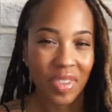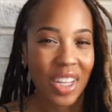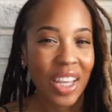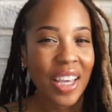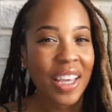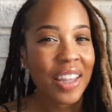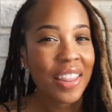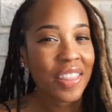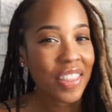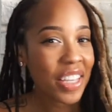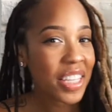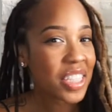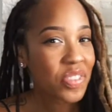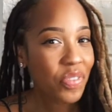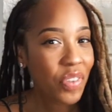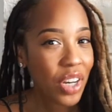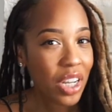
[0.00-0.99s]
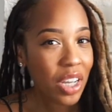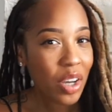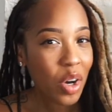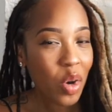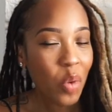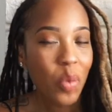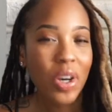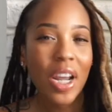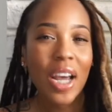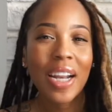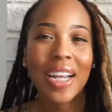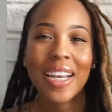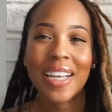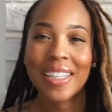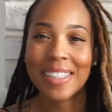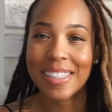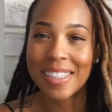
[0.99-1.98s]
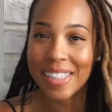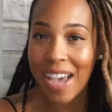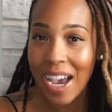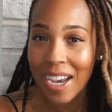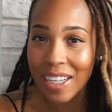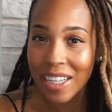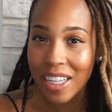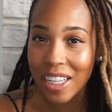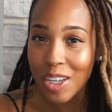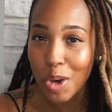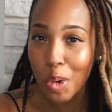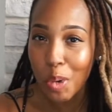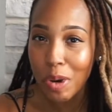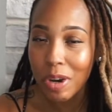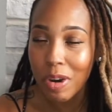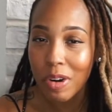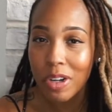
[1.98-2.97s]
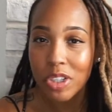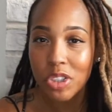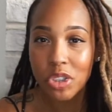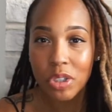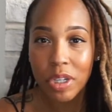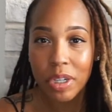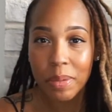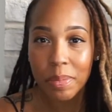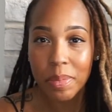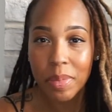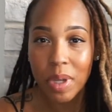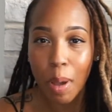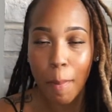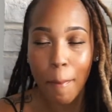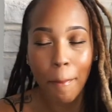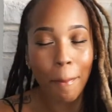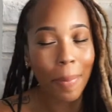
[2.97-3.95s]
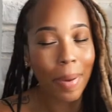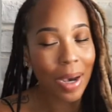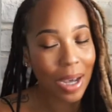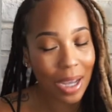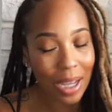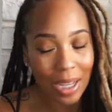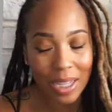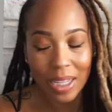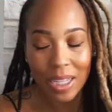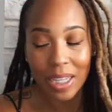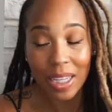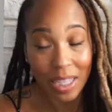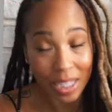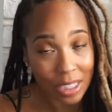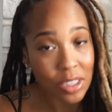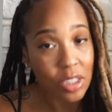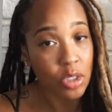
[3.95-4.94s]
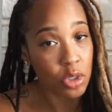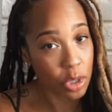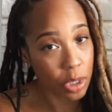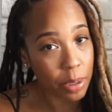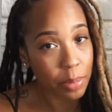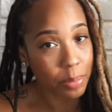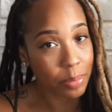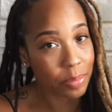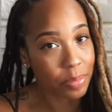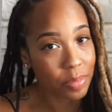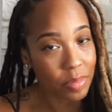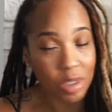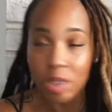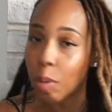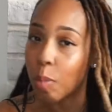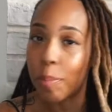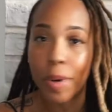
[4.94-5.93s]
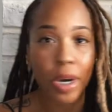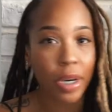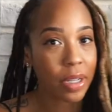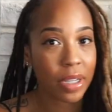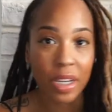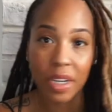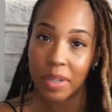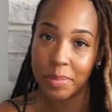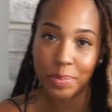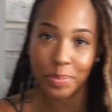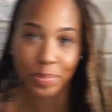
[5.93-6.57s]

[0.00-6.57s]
In this video, we're not exactly going on a trip, but it's a trip, so buckle up.